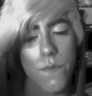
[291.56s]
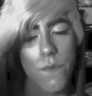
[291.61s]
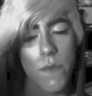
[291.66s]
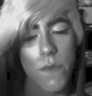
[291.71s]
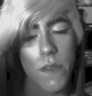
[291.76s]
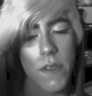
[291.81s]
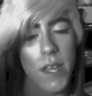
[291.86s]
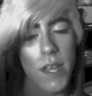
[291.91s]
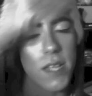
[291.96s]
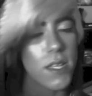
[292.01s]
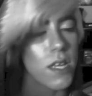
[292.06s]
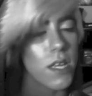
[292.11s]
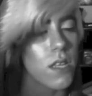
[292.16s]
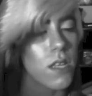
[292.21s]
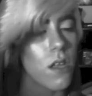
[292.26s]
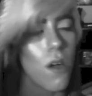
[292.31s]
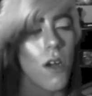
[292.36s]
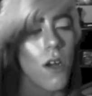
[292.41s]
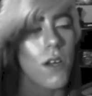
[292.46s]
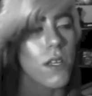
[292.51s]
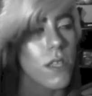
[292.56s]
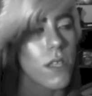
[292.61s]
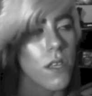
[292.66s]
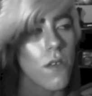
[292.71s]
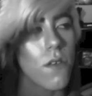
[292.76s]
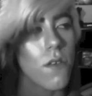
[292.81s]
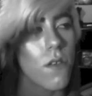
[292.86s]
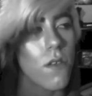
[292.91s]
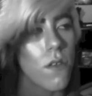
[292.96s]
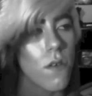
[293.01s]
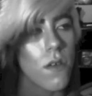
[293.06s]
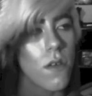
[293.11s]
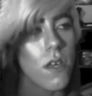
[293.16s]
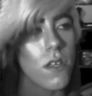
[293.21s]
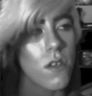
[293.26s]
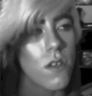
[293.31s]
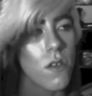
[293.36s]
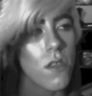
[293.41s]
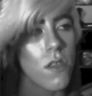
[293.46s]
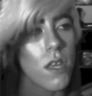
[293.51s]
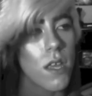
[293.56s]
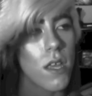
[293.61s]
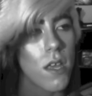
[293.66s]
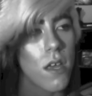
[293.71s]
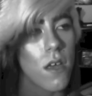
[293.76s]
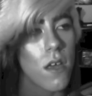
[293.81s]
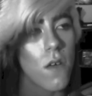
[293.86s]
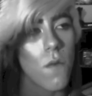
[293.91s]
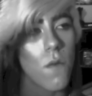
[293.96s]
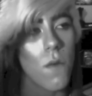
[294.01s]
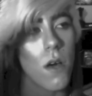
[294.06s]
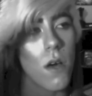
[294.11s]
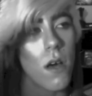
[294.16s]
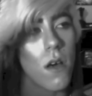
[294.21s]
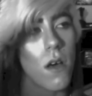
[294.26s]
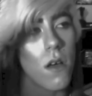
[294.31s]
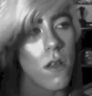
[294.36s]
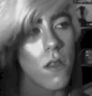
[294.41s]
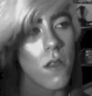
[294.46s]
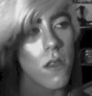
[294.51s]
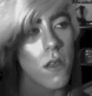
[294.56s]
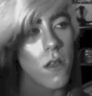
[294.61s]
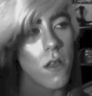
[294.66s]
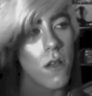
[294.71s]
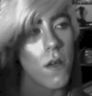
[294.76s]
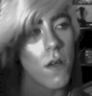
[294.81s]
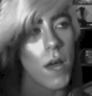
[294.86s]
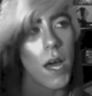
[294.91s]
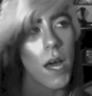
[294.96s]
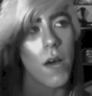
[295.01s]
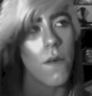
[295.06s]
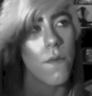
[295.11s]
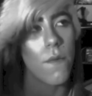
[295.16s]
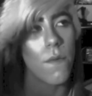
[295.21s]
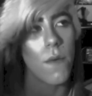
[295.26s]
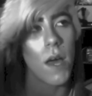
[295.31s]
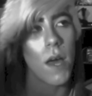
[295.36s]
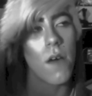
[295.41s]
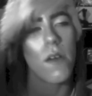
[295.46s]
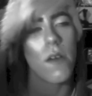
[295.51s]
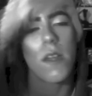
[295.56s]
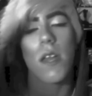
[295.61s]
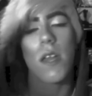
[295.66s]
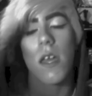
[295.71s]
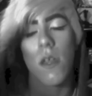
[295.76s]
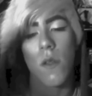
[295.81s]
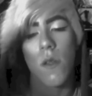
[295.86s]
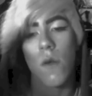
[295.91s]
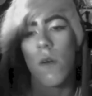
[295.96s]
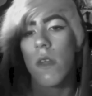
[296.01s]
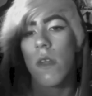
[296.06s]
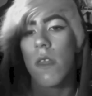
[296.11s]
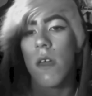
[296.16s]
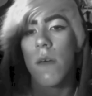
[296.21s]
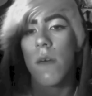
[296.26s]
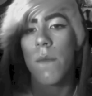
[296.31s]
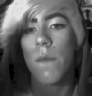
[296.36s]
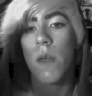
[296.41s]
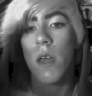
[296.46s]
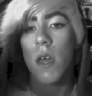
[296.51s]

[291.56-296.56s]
that's like the hardest thing you can do, because you're thinking, well, how can I ignore them?